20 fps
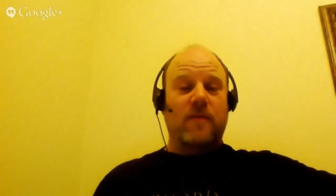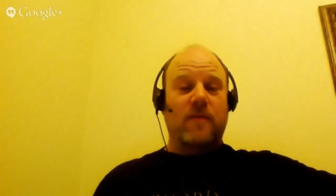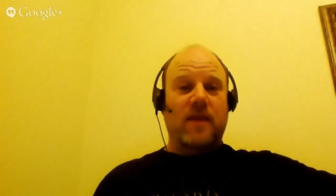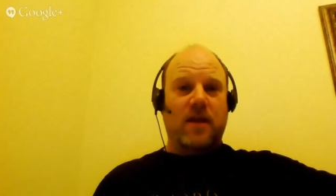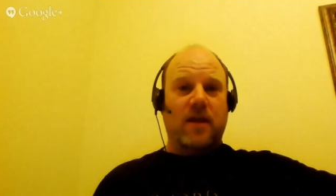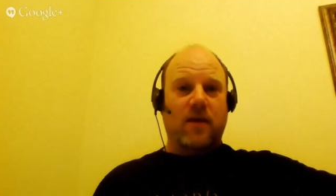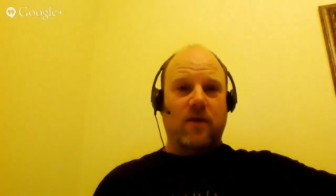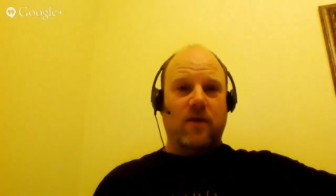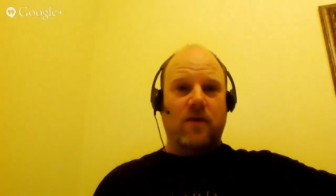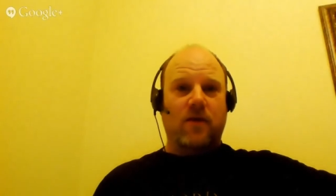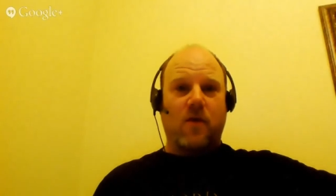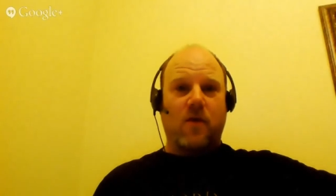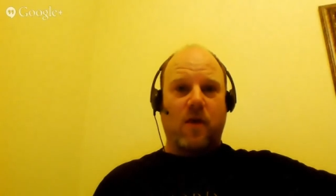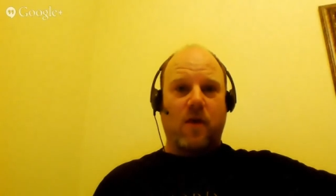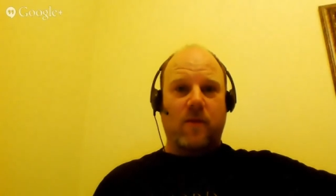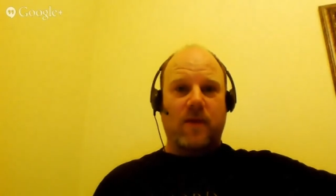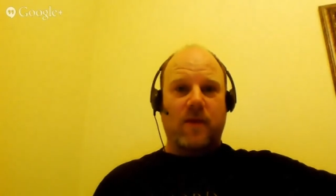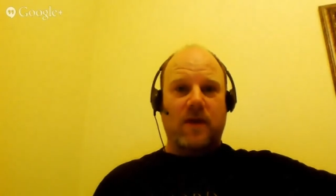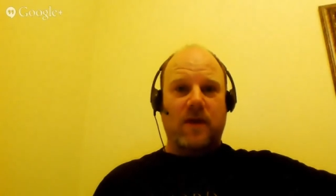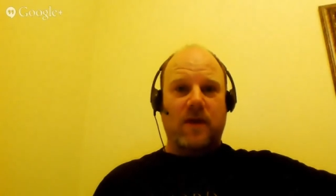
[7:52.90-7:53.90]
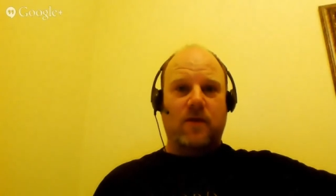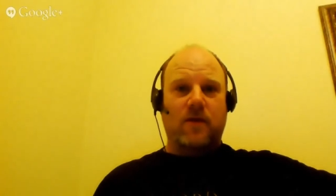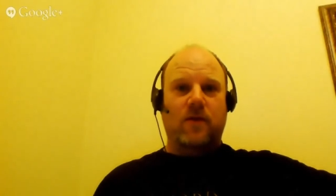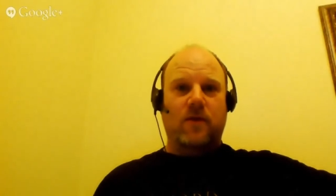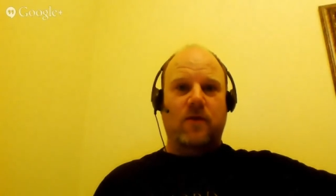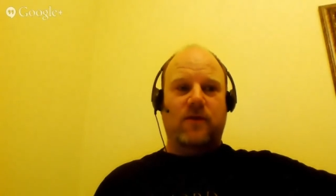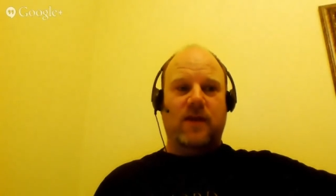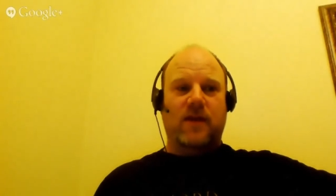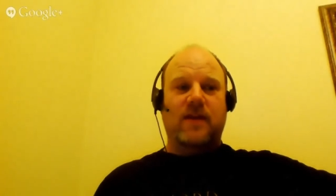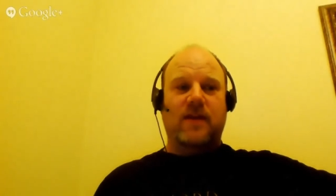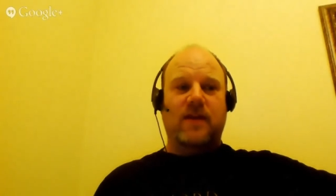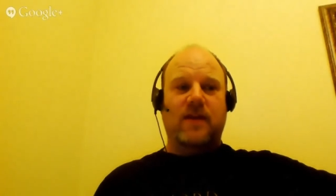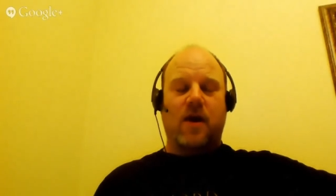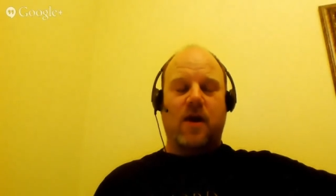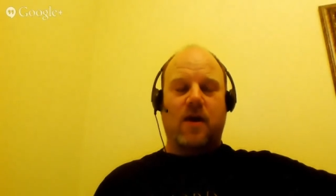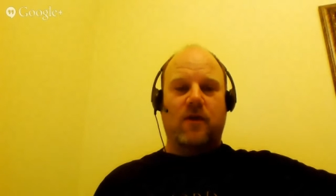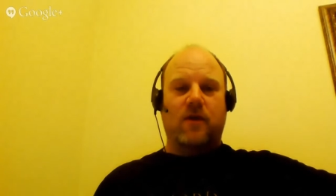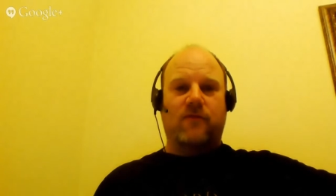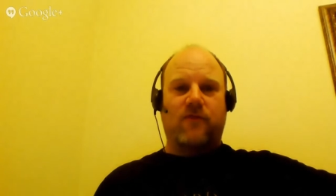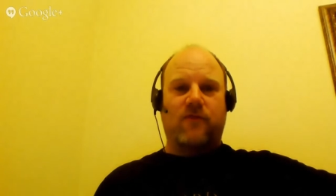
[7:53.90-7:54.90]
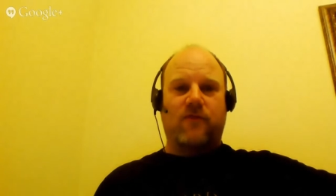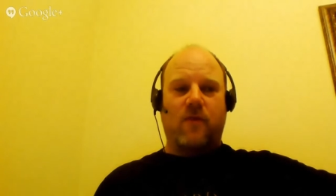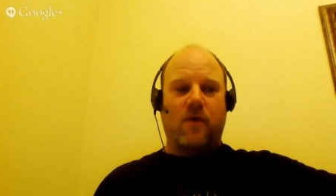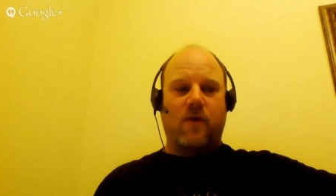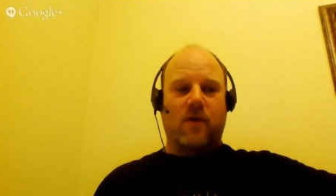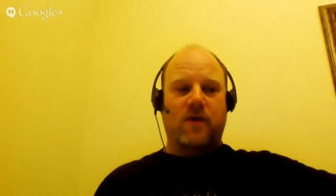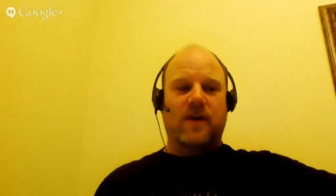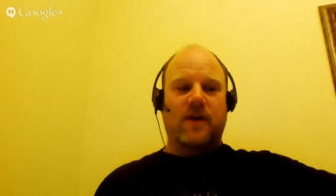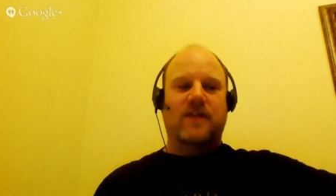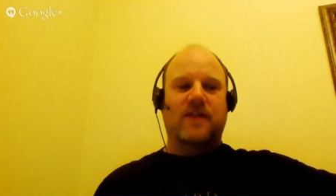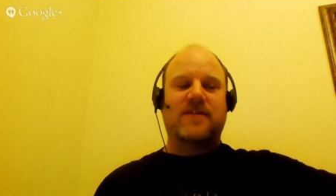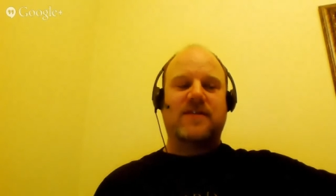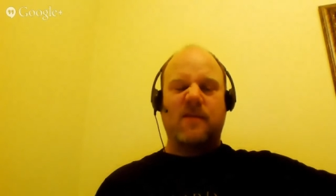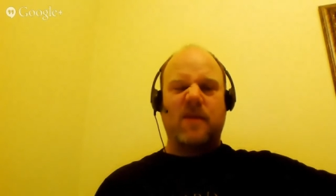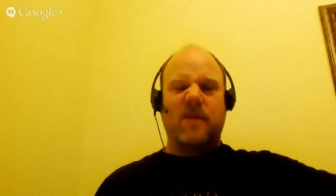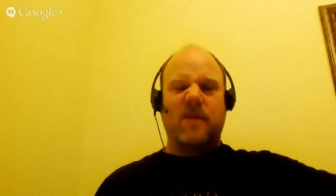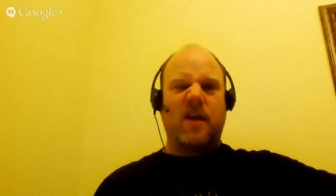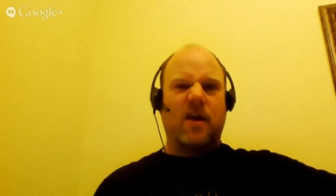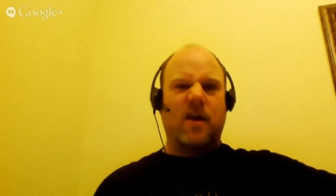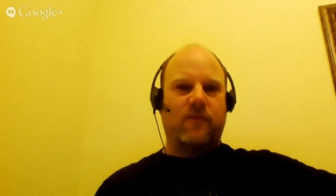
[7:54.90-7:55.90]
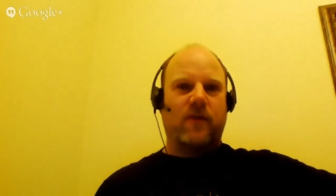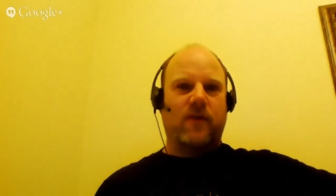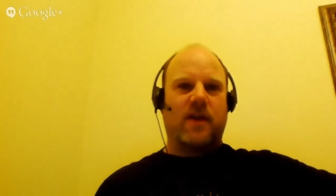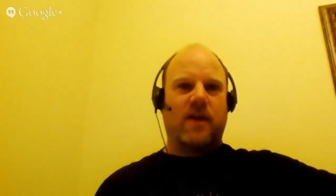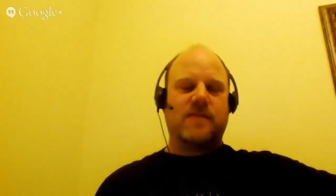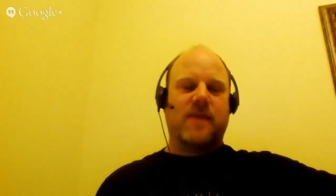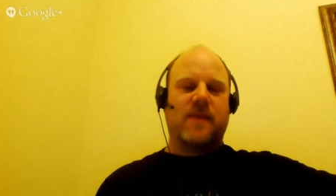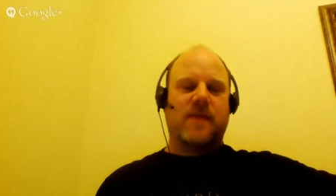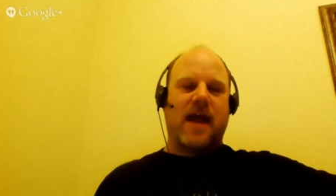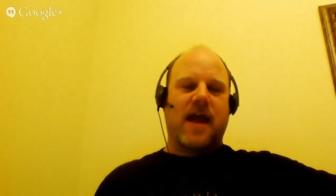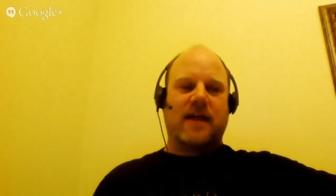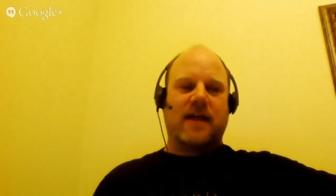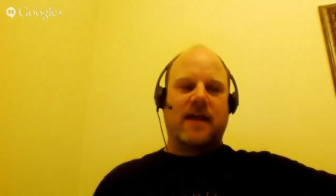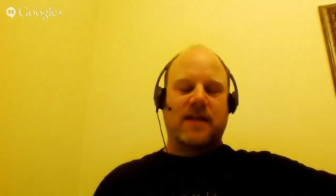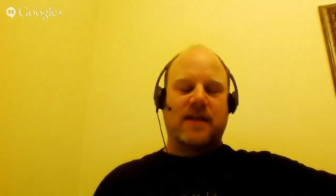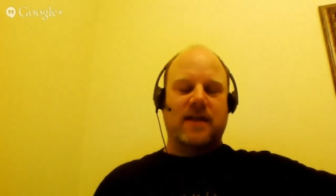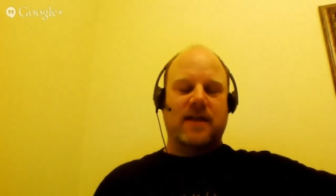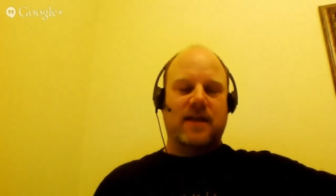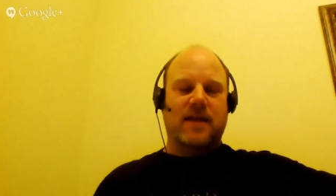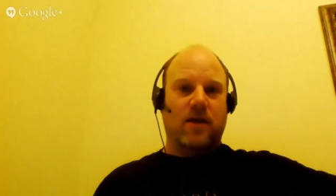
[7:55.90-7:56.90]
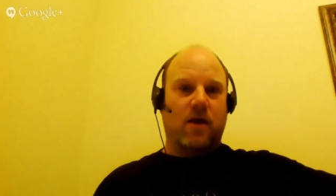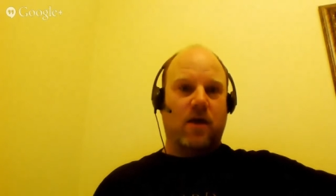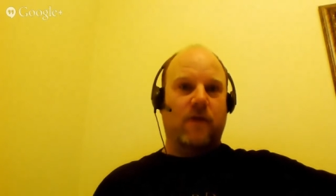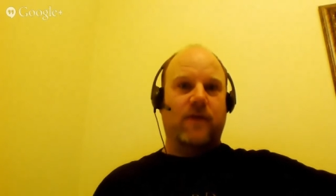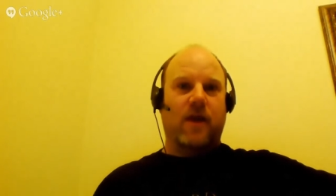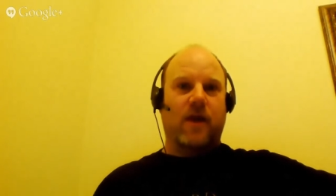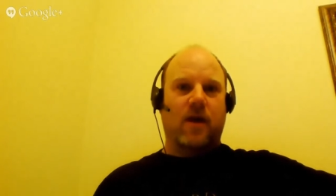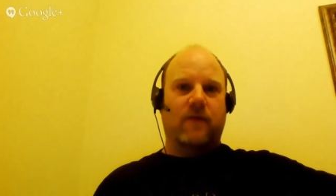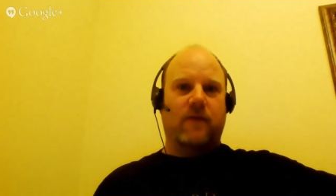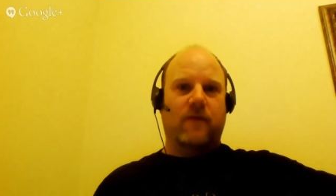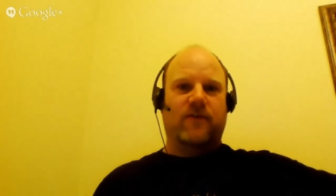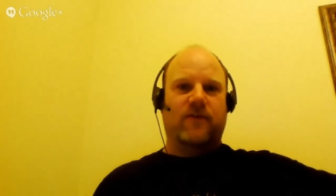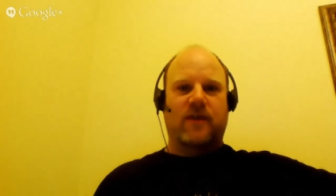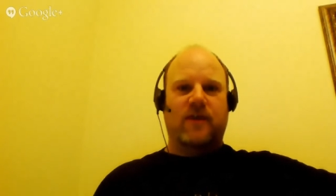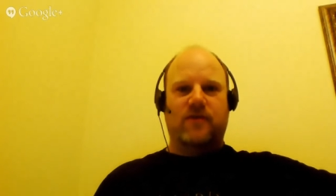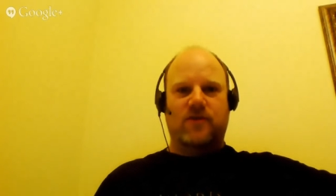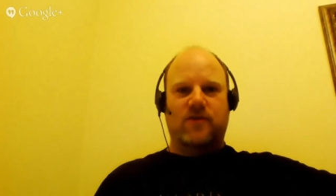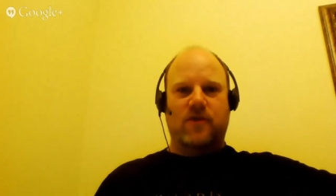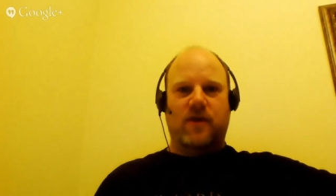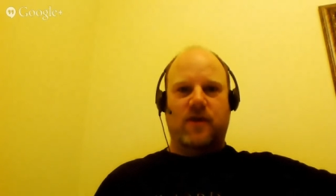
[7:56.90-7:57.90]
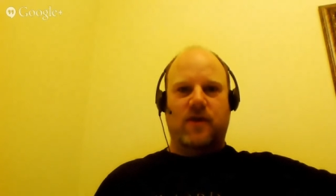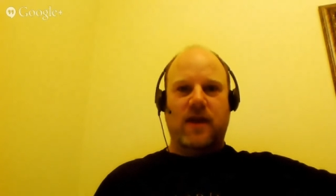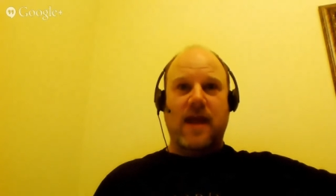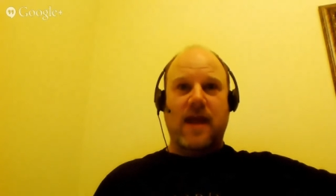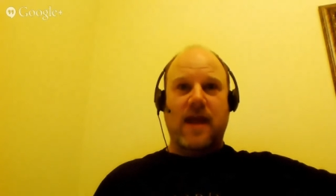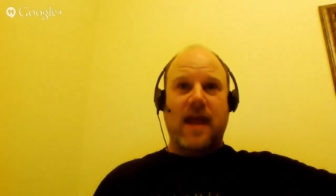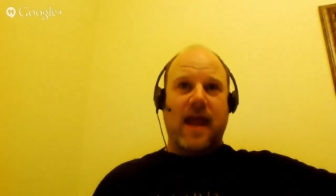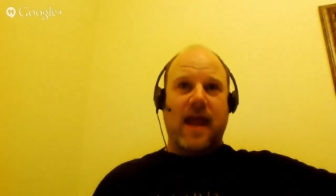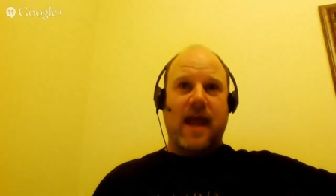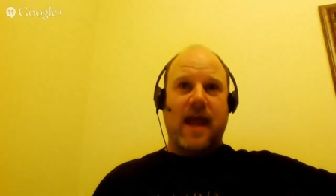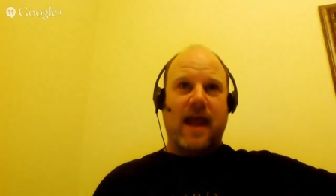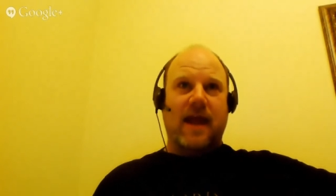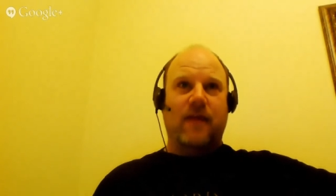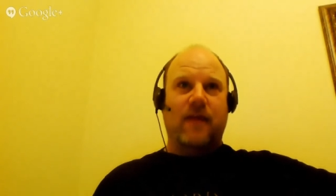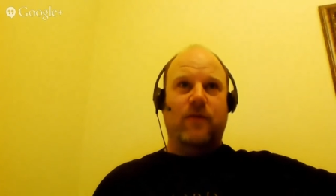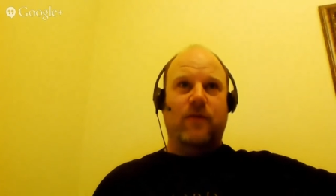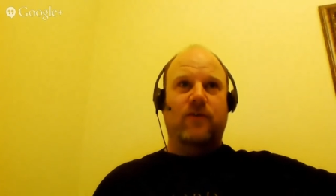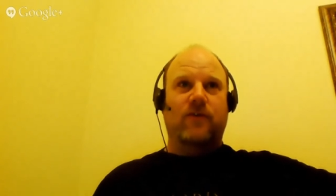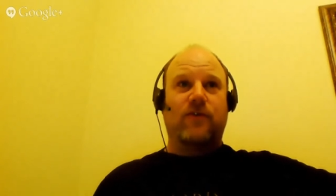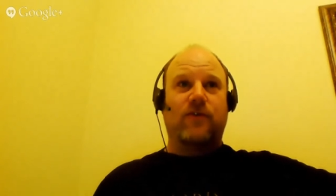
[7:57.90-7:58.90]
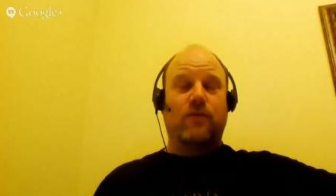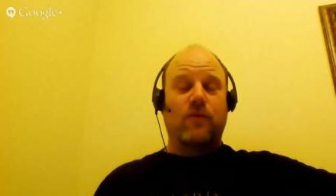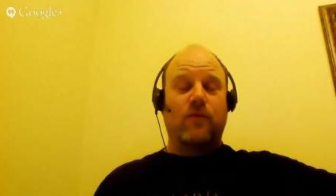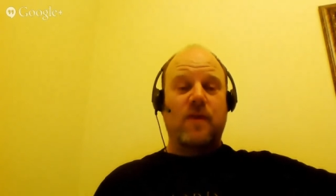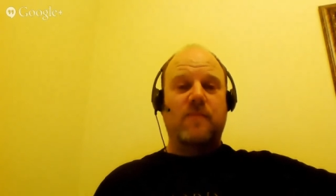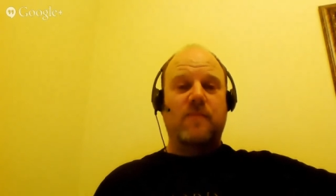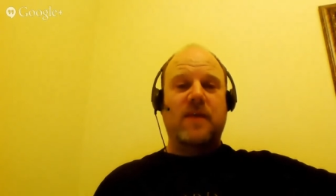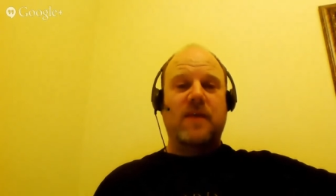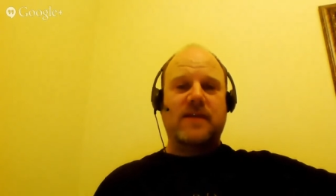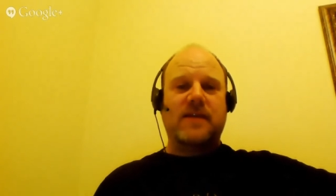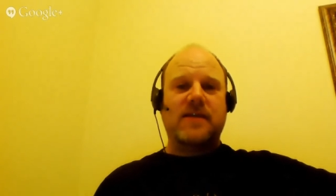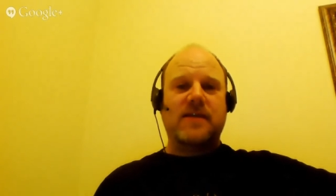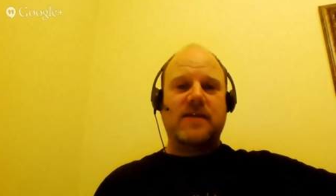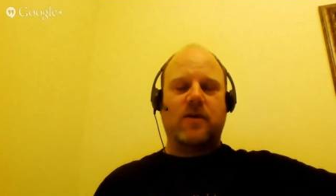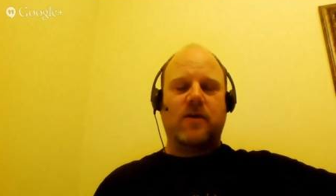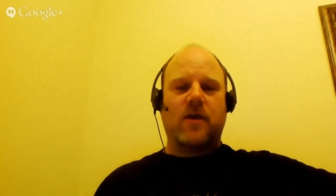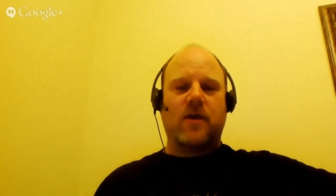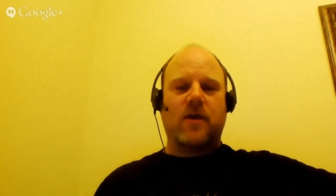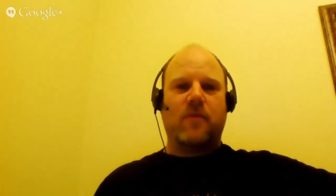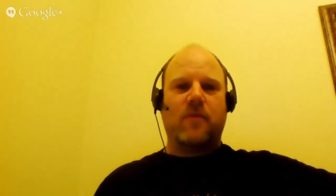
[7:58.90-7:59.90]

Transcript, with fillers: to be Kieran O'Gorman who did the art for, who did some of the art for Kiss My Axe and did all the art for Centurion. And there's three pieces that are up